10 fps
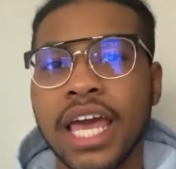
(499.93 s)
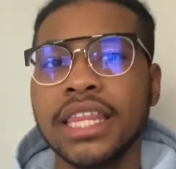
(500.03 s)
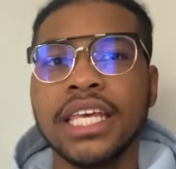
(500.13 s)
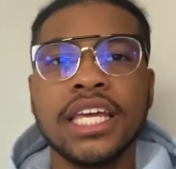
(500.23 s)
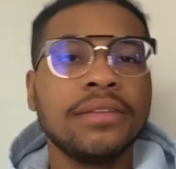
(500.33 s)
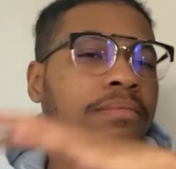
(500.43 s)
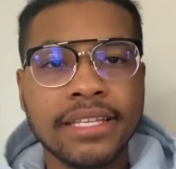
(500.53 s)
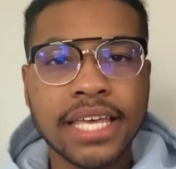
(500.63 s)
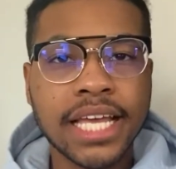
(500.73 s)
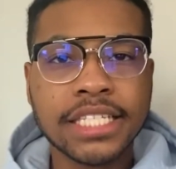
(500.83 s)
and then he
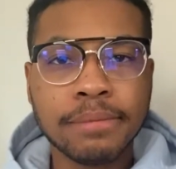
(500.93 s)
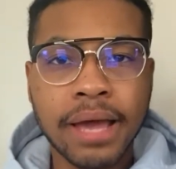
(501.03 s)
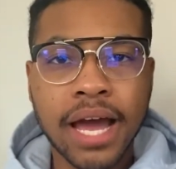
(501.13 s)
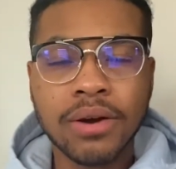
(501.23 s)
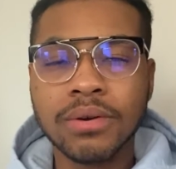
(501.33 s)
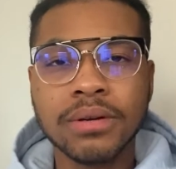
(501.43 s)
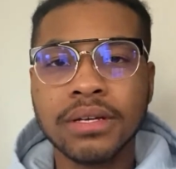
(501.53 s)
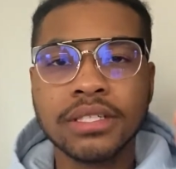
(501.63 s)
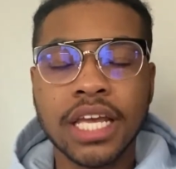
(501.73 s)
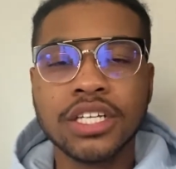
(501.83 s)
takes
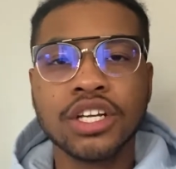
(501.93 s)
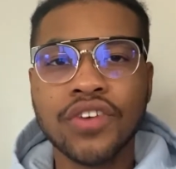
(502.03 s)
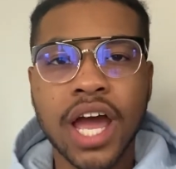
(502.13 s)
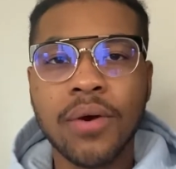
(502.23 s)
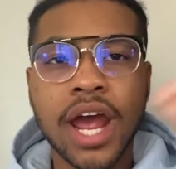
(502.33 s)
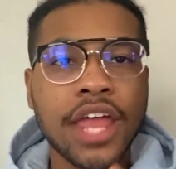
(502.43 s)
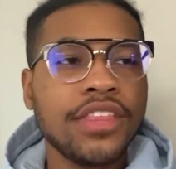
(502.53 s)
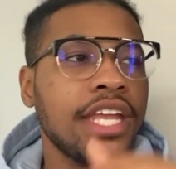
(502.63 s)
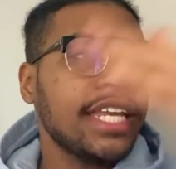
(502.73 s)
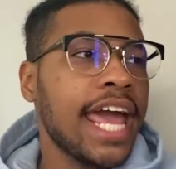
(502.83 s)
her out, and
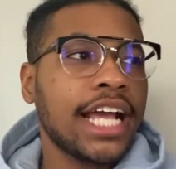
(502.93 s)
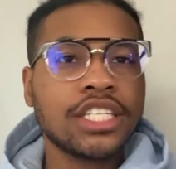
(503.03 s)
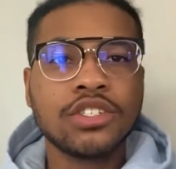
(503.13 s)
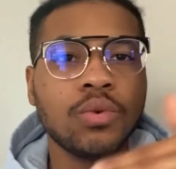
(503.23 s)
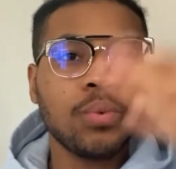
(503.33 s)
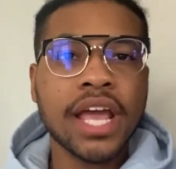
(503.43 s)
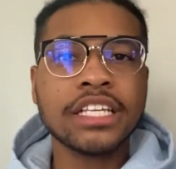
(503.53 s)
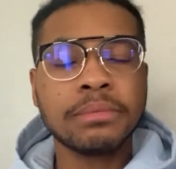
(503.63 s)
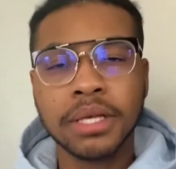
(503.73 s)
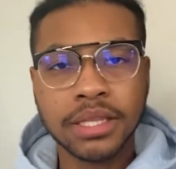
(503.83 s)
then next we have
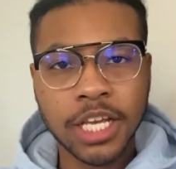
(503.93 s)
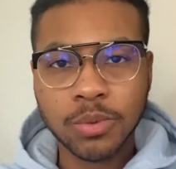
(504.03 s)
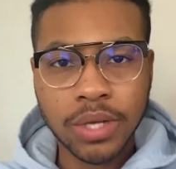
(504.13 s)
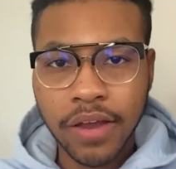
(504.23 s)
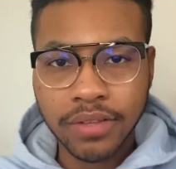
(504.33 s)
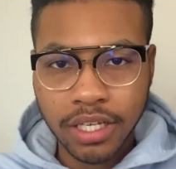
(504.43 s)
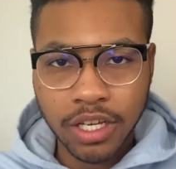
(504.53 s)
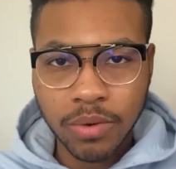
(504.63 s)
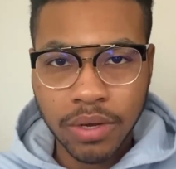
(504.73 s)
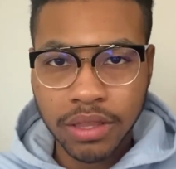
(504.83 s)
some other things we have to
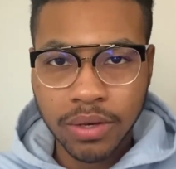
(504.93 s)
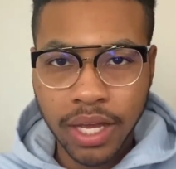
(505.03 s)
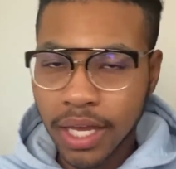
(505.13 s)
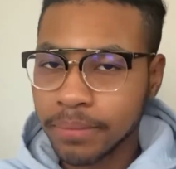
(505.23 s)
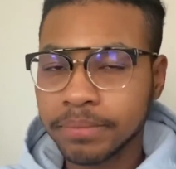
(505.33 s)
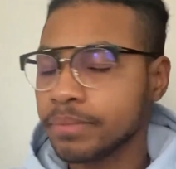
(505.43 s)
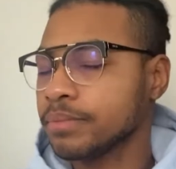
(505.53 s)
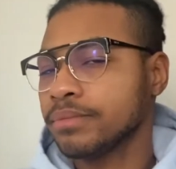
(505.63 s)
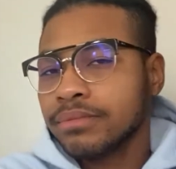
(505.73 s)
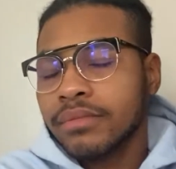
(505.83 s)
deal with, okay?
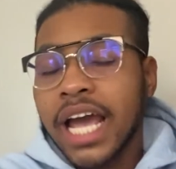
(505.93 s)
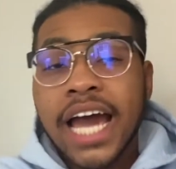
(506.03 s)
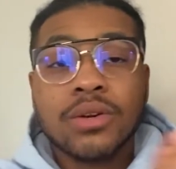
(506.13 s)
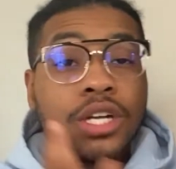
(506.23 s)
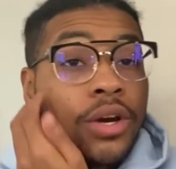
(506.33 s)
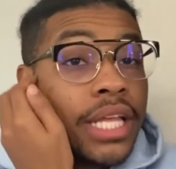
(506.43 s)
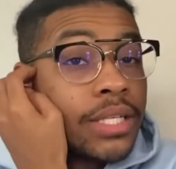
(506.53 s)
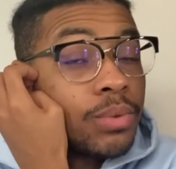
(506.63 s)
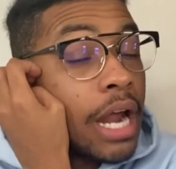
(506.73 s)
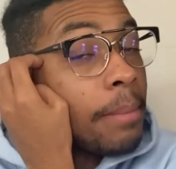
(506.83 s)
I don't know.
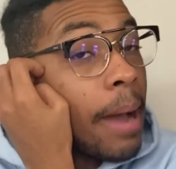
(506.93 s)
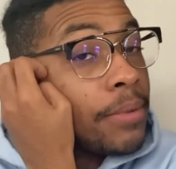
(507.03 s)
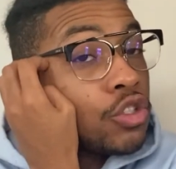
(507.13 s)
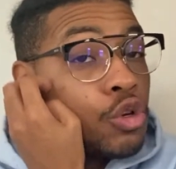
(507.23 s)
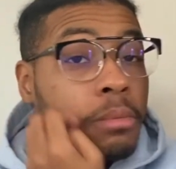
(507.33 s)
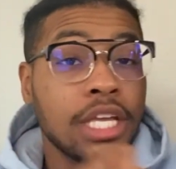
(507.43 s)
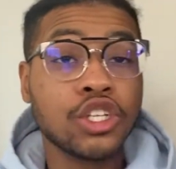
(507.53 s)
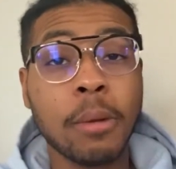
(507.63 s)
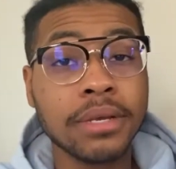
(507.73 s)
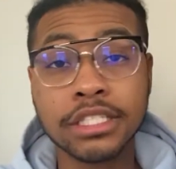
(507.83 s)
That's what I'm assuming is
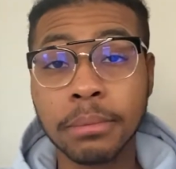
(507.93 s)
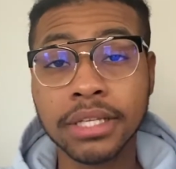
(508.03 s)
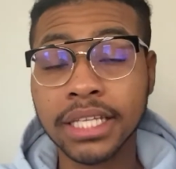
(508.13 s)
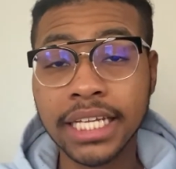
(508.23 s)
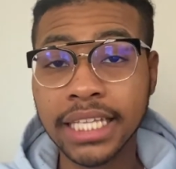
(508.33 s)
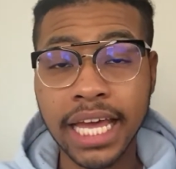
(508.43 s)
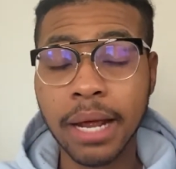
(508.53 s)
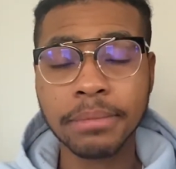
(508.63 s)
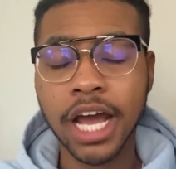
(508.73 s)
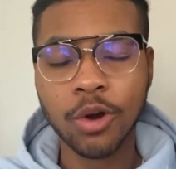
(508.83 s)
going to be something like that.
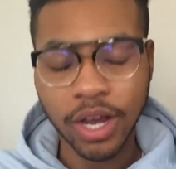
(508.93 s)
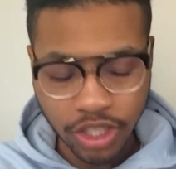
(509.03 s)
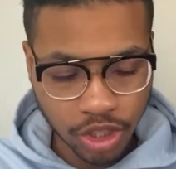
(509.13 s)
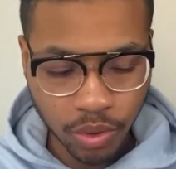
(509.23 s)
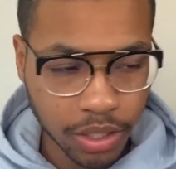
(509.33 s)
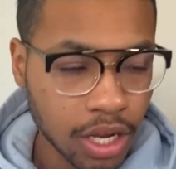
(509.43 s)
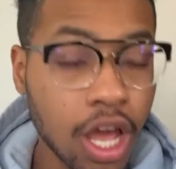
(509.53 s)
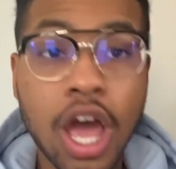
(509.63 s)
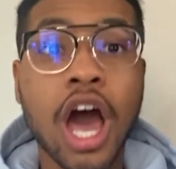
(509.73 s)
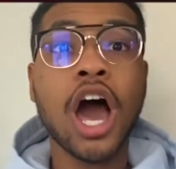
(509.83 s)
I'm not quite sure.
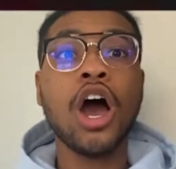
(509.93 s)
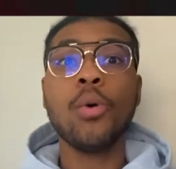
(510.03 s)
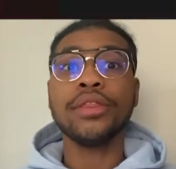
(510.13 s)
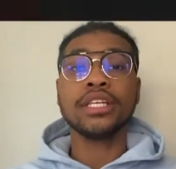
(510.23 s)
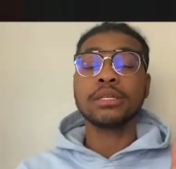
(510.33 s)
Oh, and then